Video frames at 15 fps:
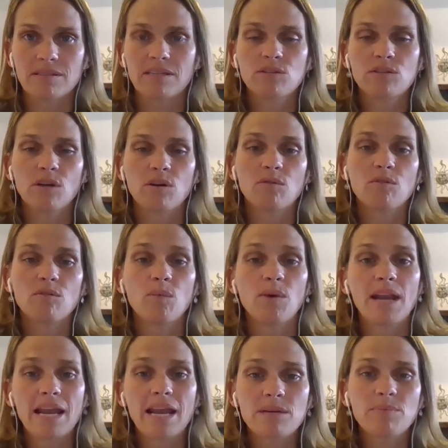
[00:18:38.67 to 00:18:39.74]
And so exactly. When
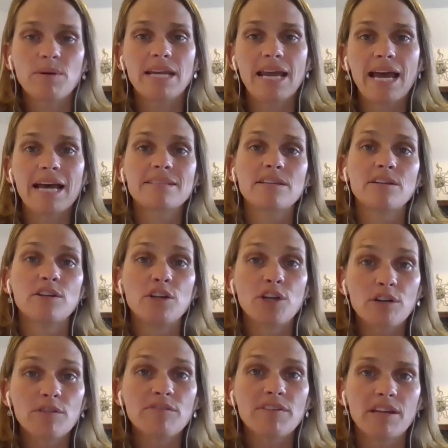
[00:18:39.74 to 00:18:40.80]
anybody has a
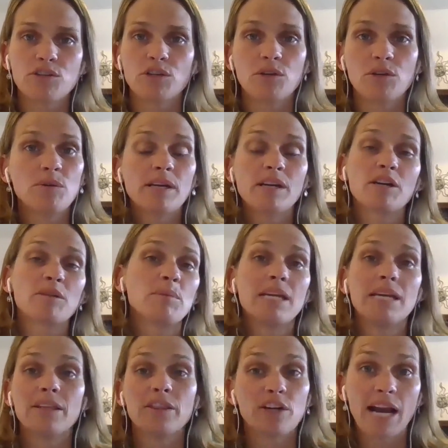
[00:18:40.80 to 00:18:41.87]
nerve issue, it could be
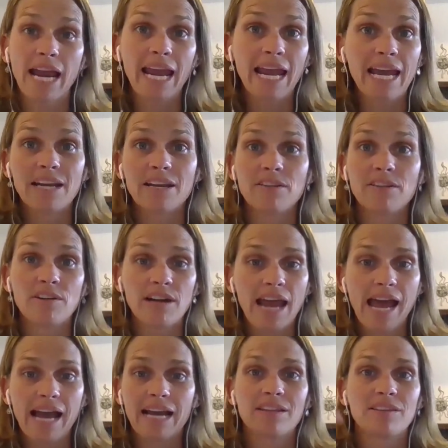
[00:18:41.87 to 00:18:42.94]
in their hand, their
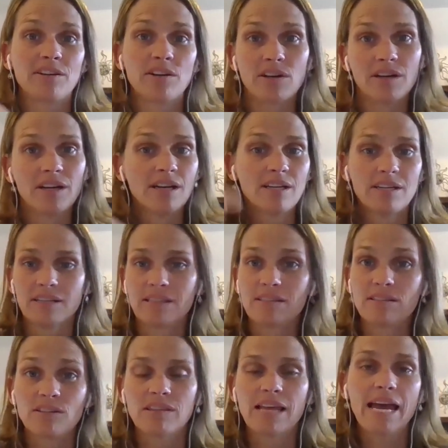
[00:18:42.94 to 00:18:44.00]
neck,
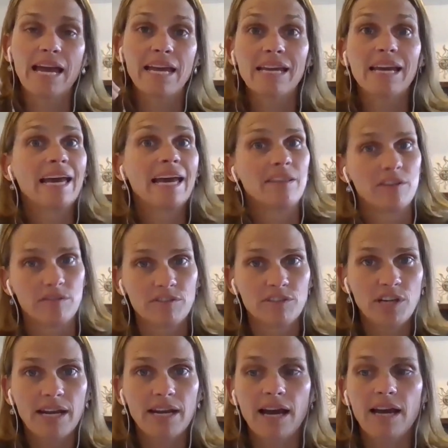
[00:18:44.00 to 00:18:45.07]
their leg, their
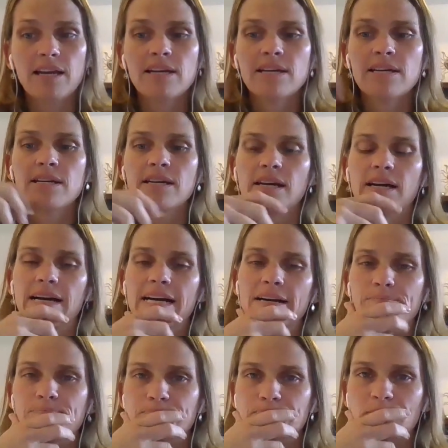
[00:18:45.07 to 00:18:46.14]
vagina,
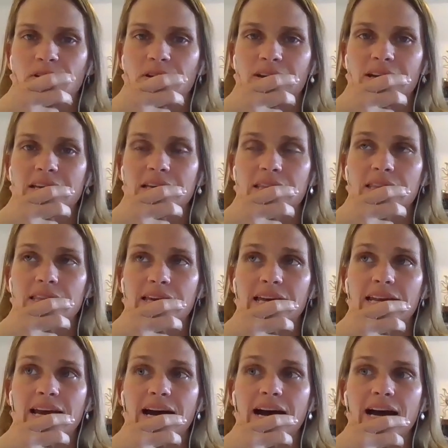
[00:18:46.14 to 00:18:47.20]

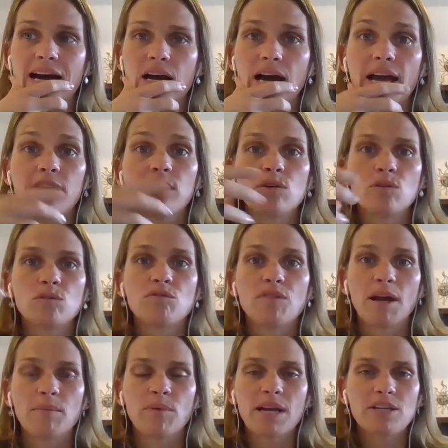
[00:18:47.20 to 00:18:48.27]
then I use
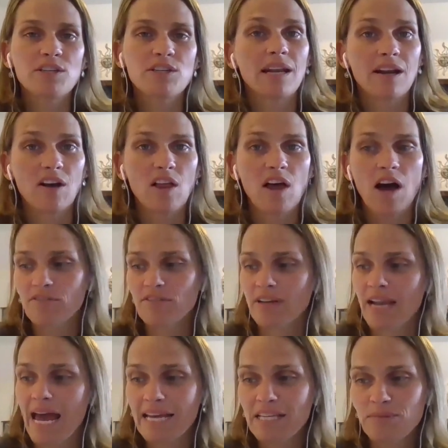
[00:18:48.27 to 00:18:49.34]
vibration, and I'll often
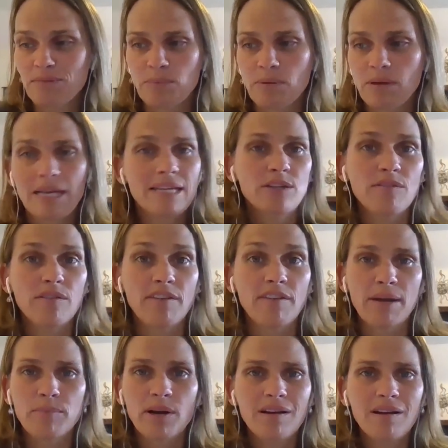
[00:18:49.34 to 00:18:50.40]
ask people, hey, do you have a
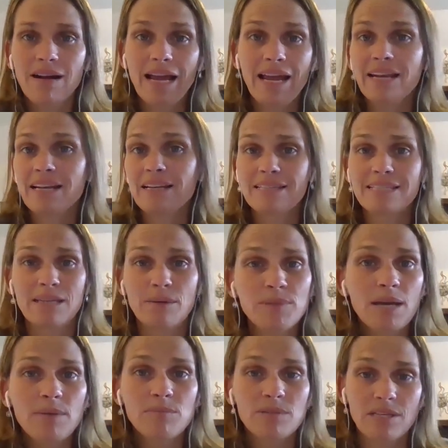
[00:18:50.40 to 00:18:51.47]
vibrator? And
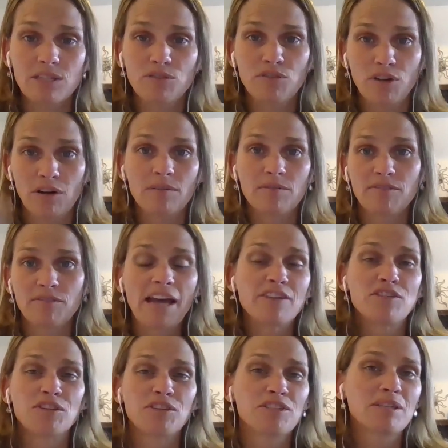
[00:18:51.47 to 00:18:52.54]
sometimes it's for
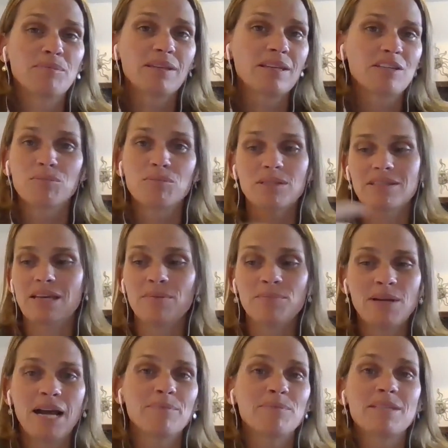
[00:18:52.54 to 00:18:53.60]
vaginal stimulation, but
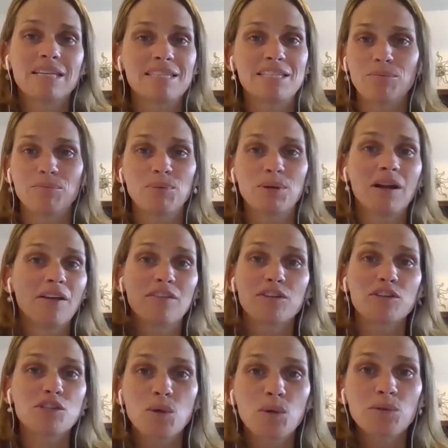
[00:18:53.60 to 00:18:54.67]
sometimes it's to put on their
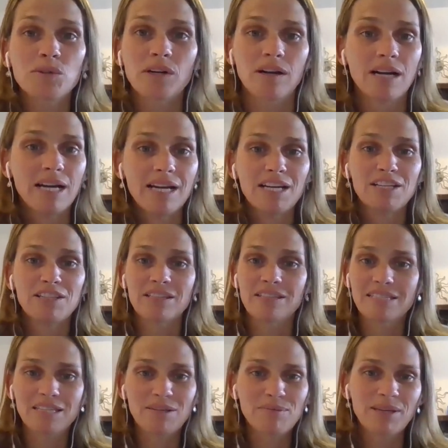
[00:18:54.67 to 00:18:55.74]
shoulder to
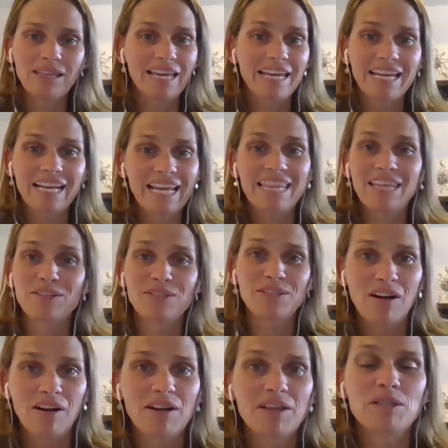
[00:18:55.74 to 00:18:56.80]
stimulate those
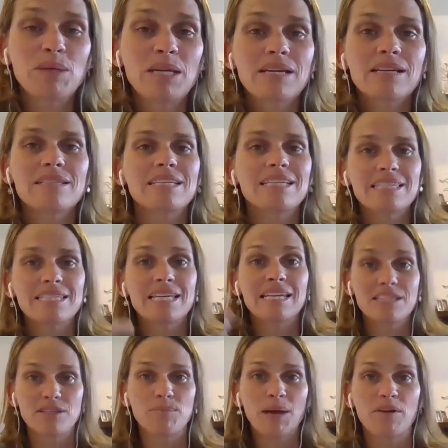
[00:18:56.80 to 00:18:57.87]
areas because
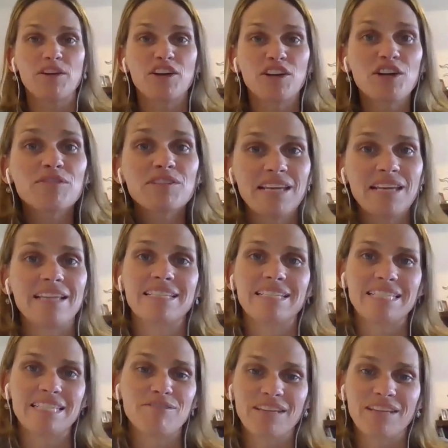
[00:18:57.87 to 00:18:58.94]
it's about nerve
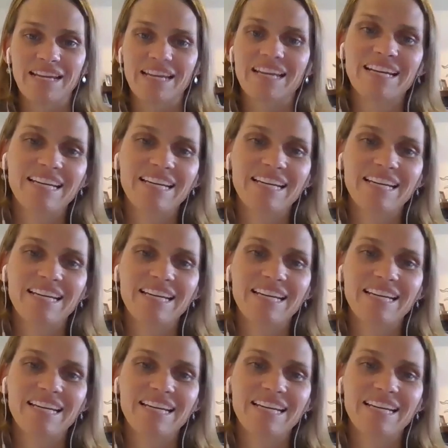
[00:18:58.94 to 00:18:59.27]
sensitivity.